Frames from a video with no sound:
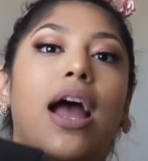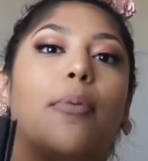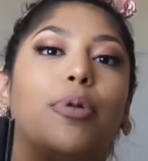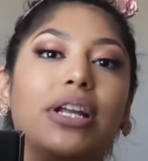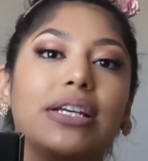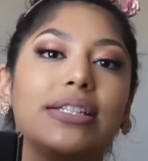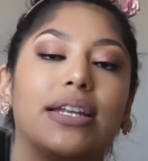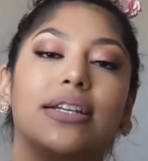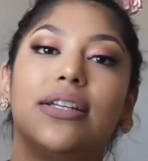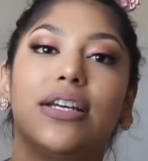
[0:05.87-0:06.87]
I'm pretty
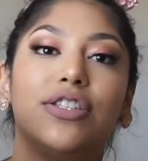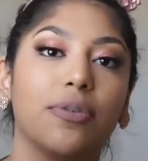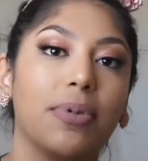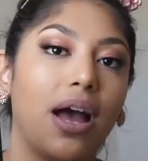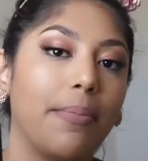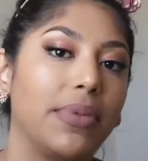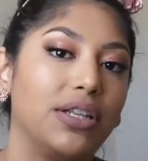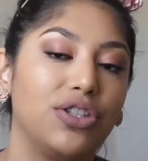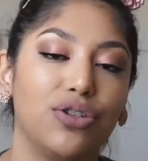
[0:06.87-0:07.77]
excited. It took me a hot minute